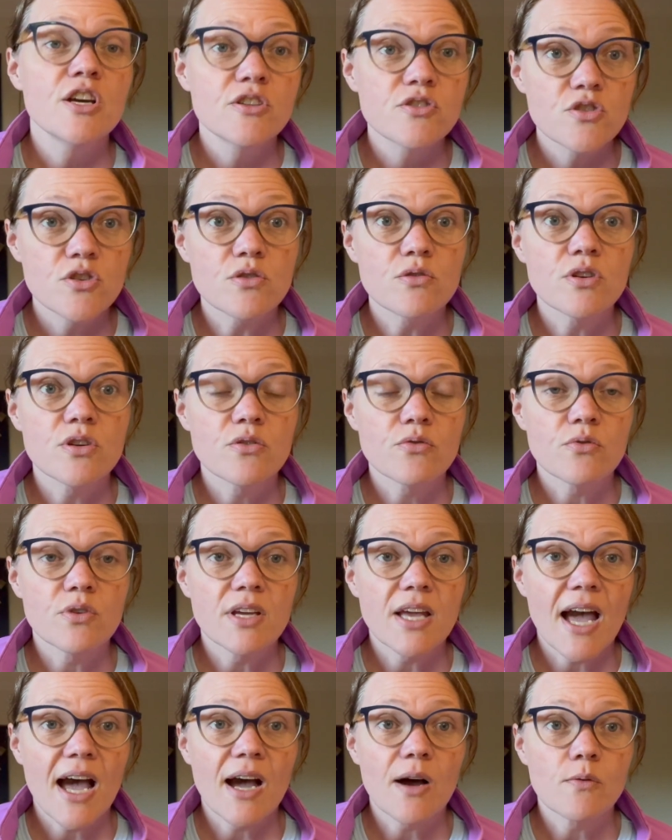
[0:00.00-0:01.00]
2 to
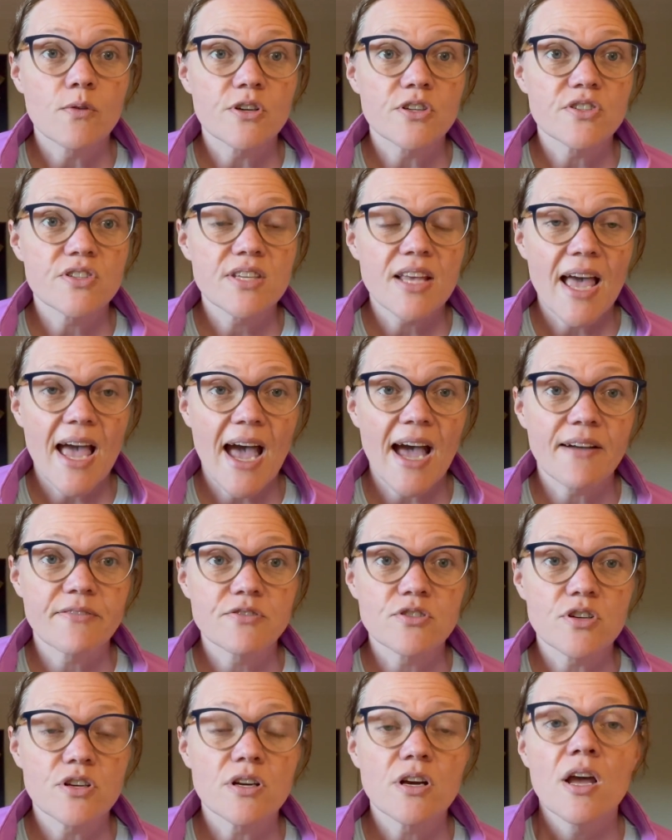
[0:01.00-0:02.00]
3 hours
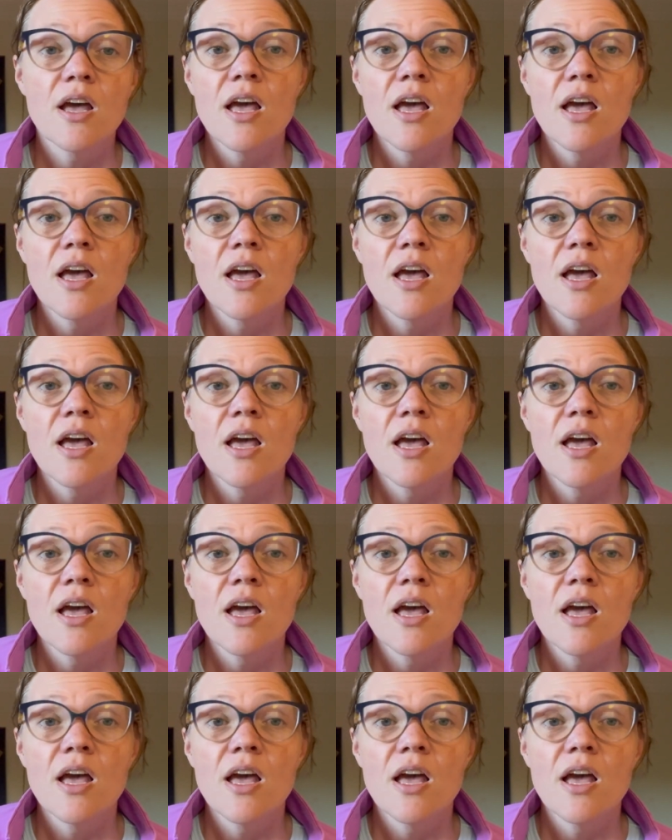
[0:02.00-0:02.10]
after.